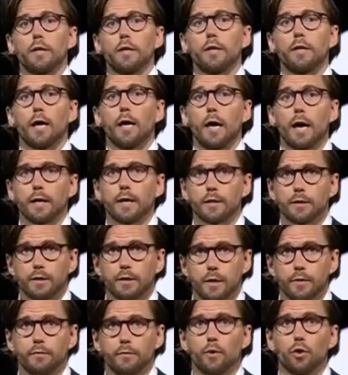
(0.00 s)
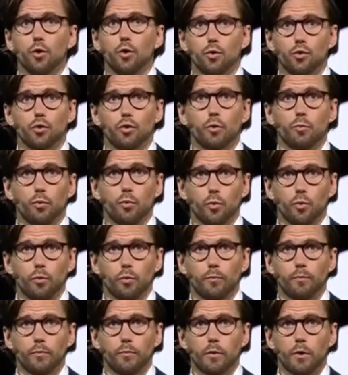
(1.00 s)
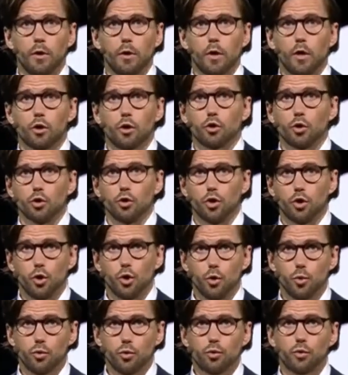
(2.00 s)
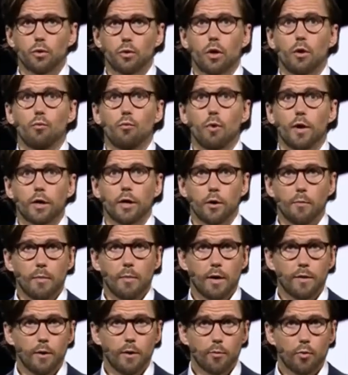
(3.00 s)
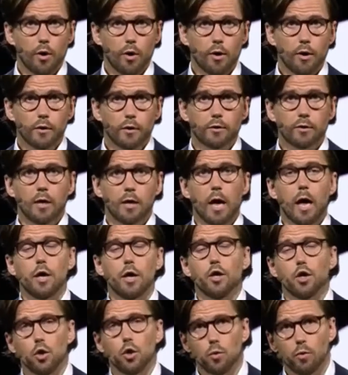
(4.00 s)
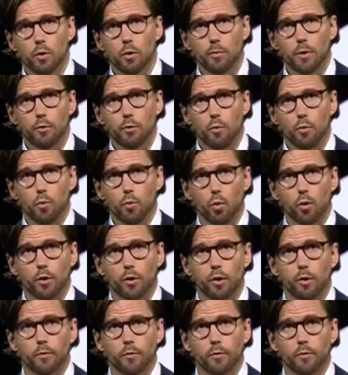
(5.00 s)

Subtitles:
the active user pool. So use, recommend the products, and you will be rewarded.